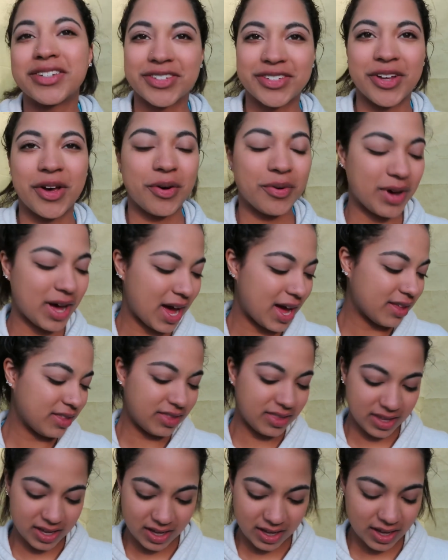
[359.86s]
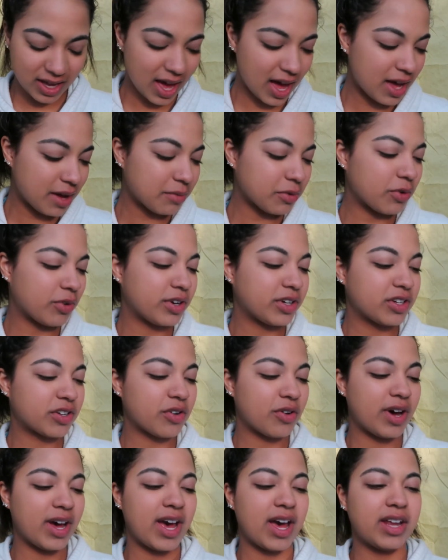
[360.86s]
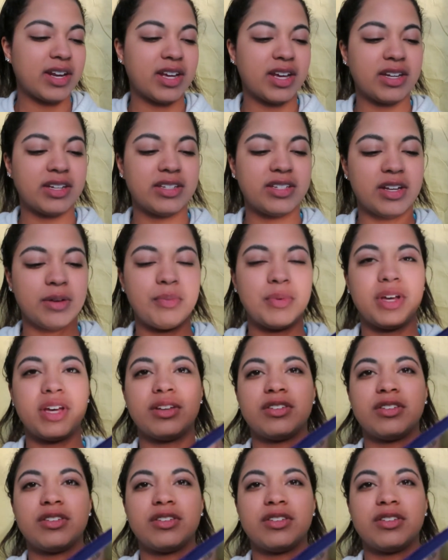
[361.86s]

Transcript: so I think I'm going to go ahead and dip